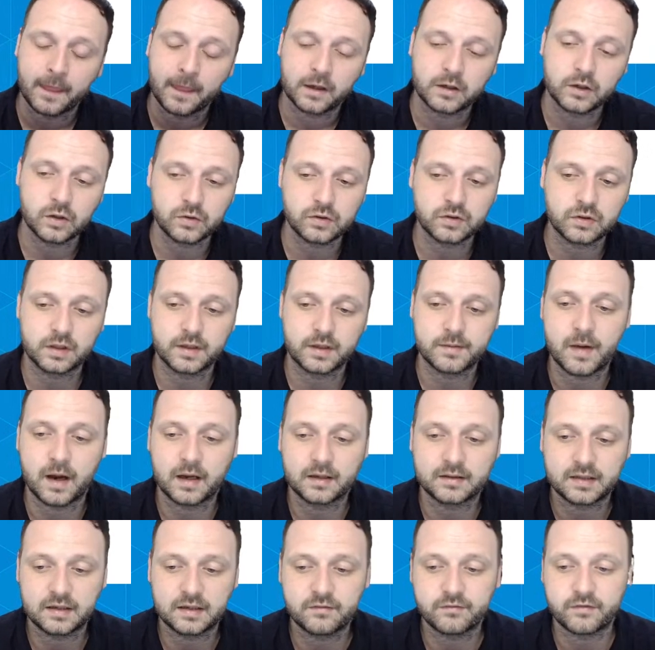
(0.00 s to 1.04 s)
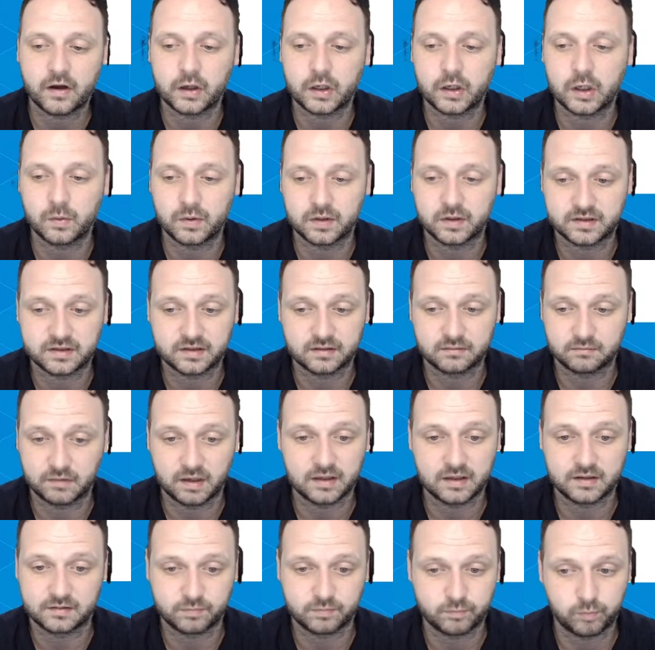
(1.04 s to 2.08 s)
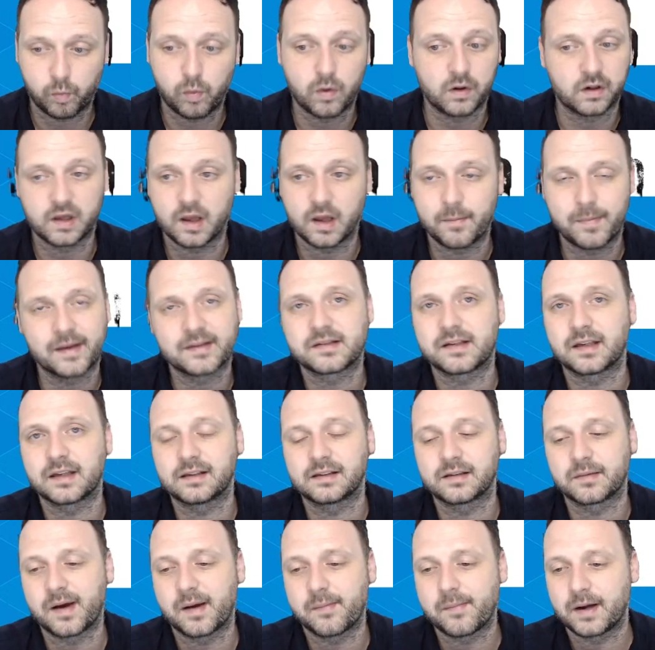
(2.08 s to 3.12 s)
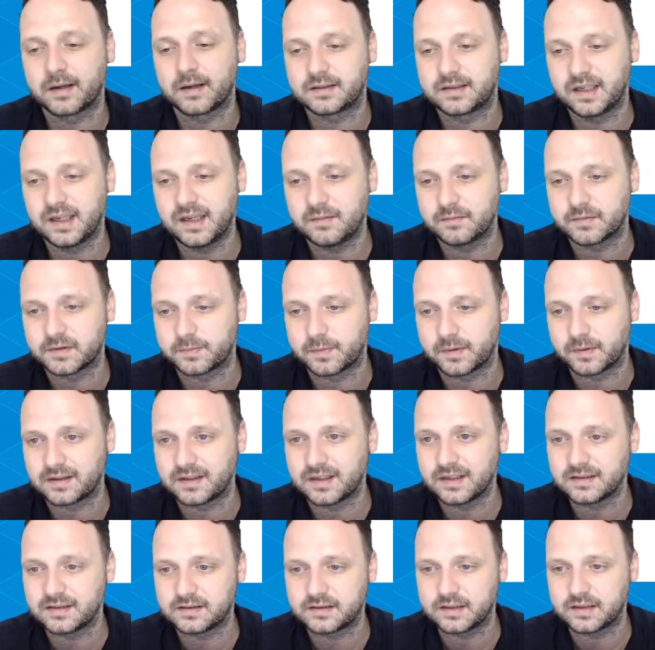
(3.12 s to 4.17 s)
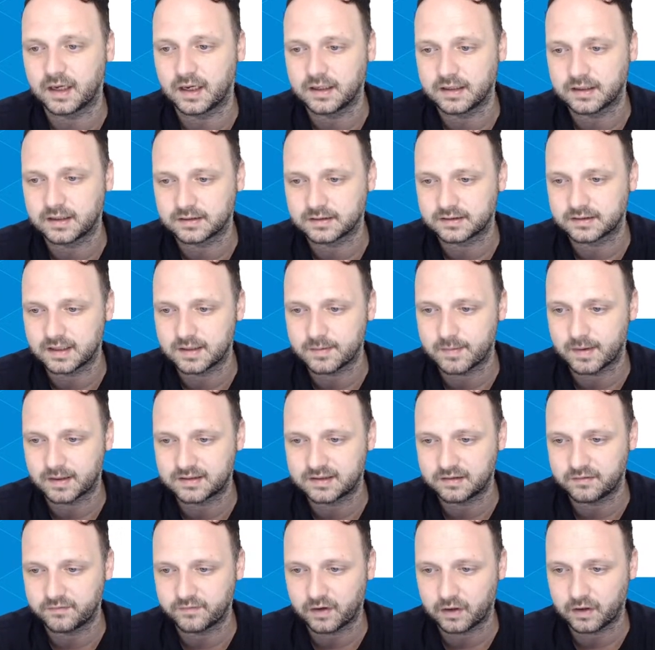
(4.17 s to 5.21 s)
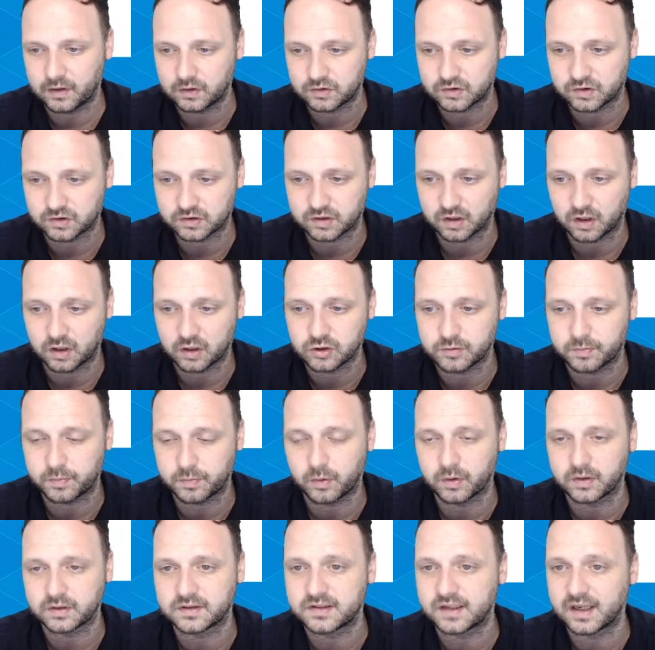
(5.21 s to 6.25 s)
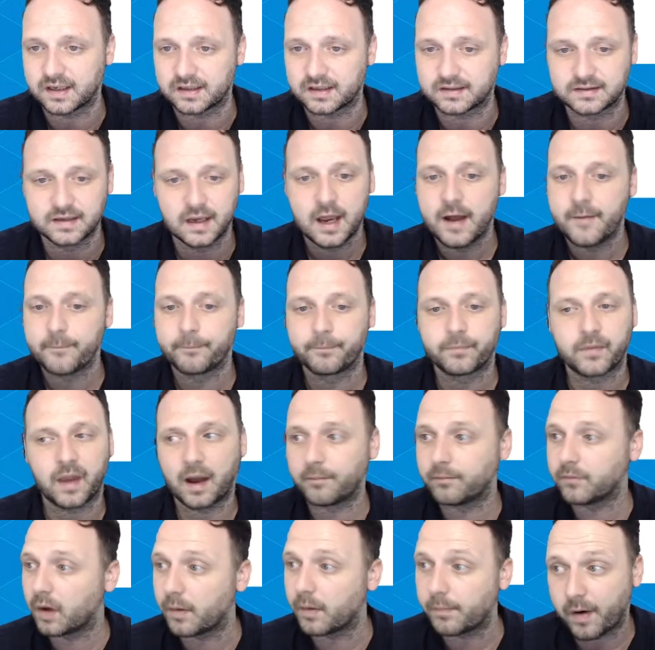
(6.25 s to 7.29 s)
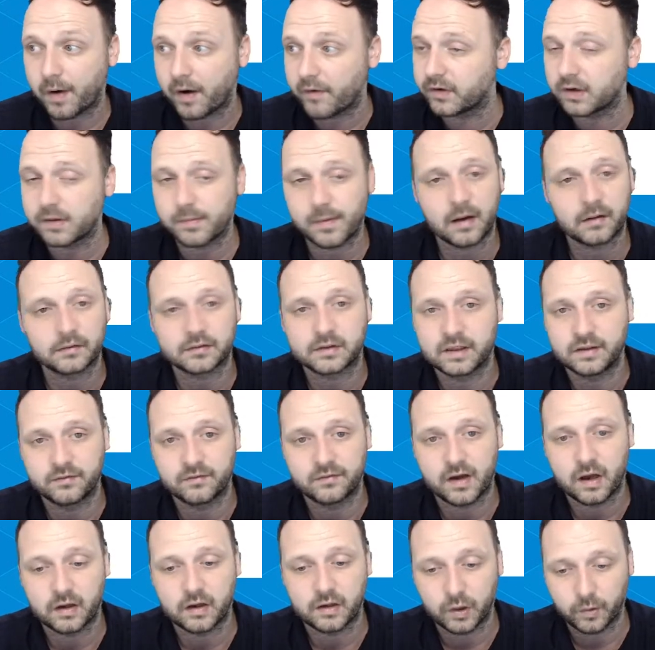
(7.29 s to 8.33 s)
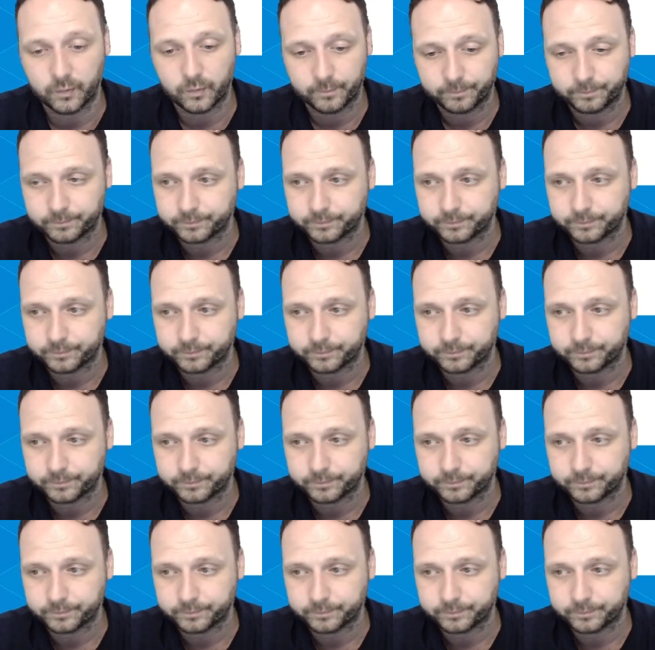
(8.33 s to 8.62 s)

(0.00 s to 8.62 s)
Usually my team value is one of the best things about my teams. But this year, you can see my team value is just 100.6. I'm not bothered about team value.